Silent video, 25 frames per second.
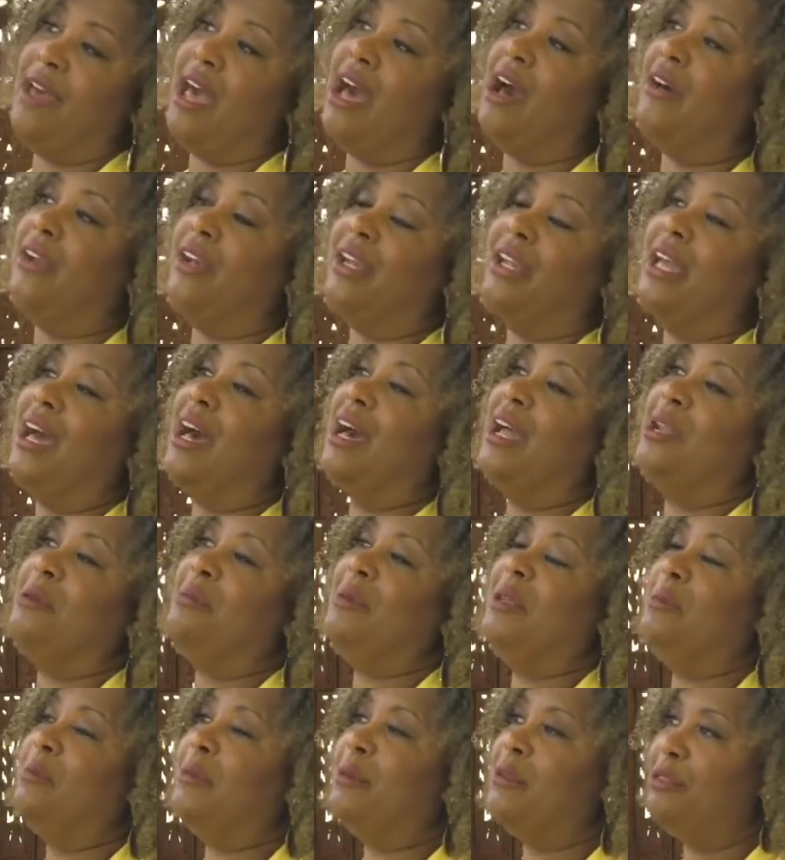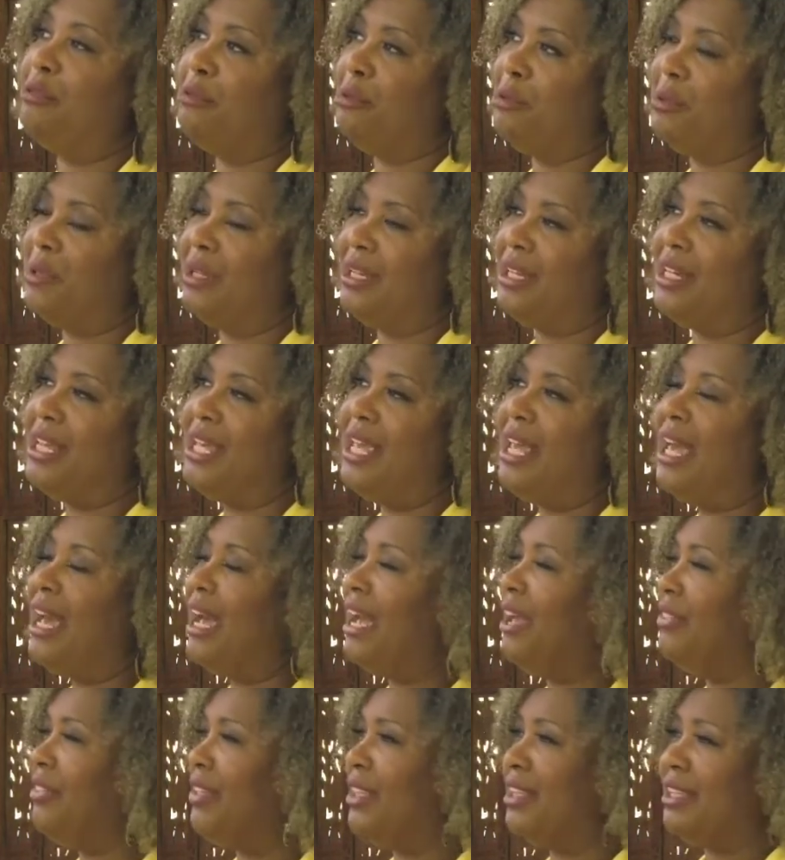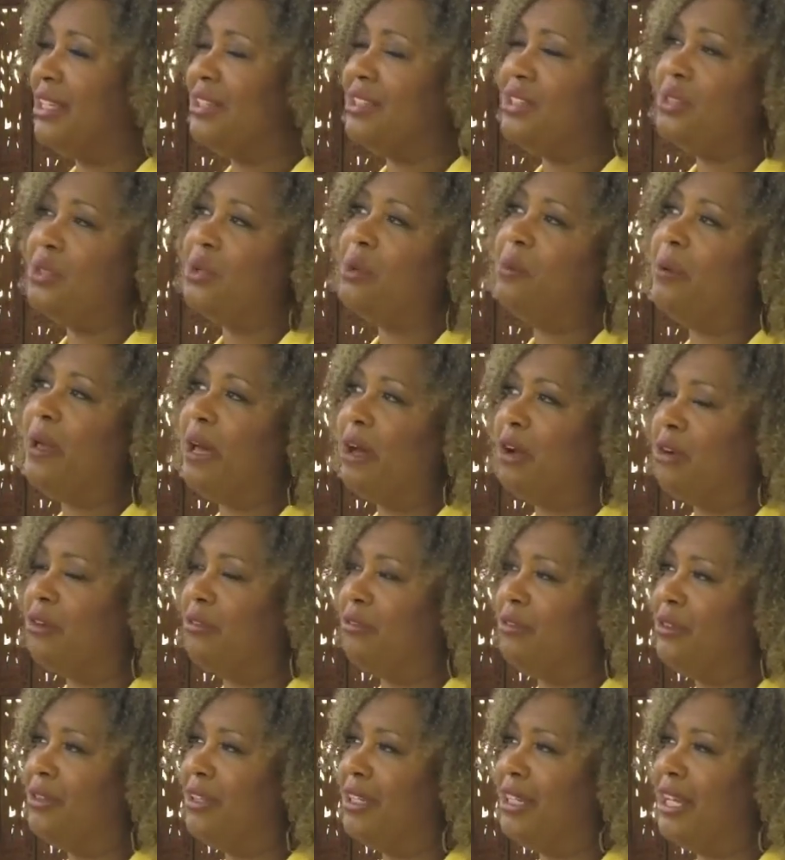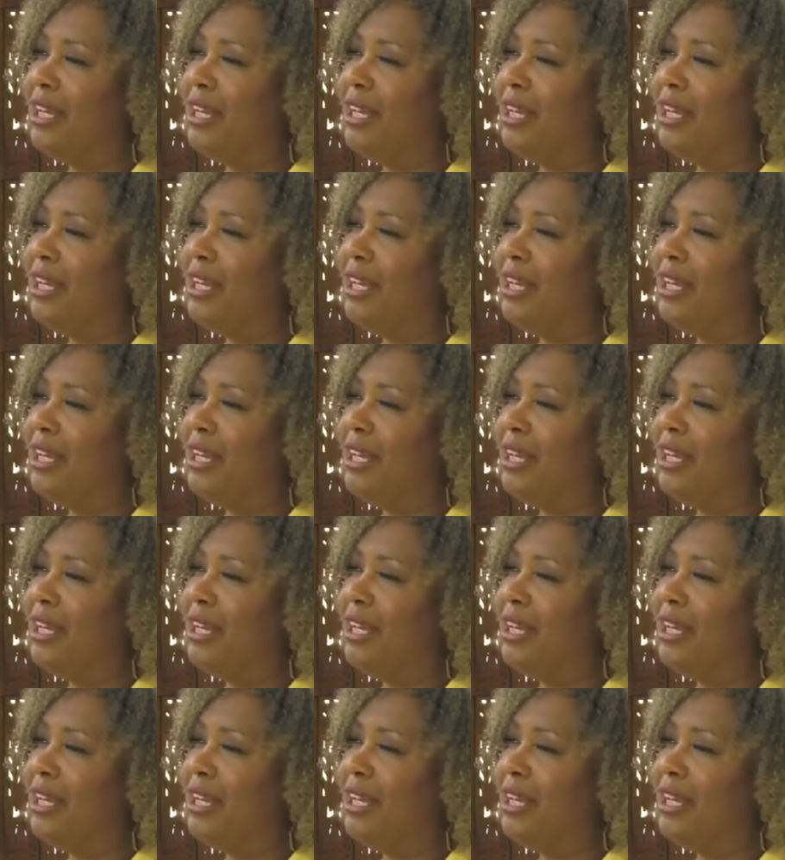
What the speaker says: how to guide people through it, I think that's so powerful.